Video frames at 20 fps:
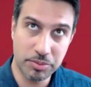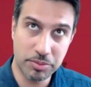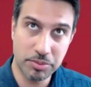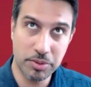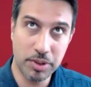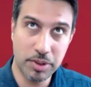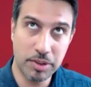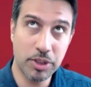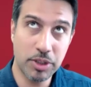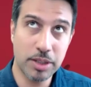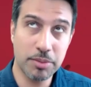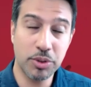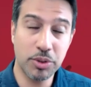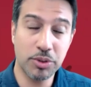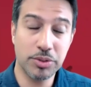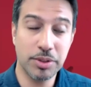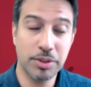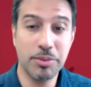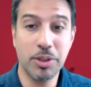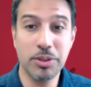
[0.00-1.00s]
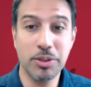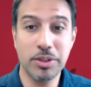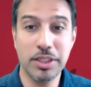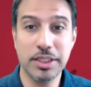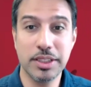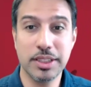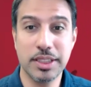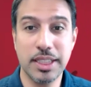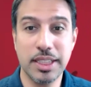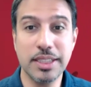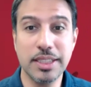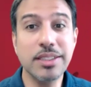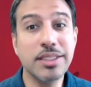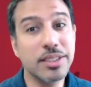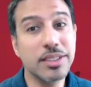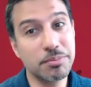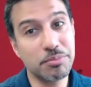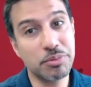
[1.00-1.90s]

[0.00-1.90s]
and more remotely sensed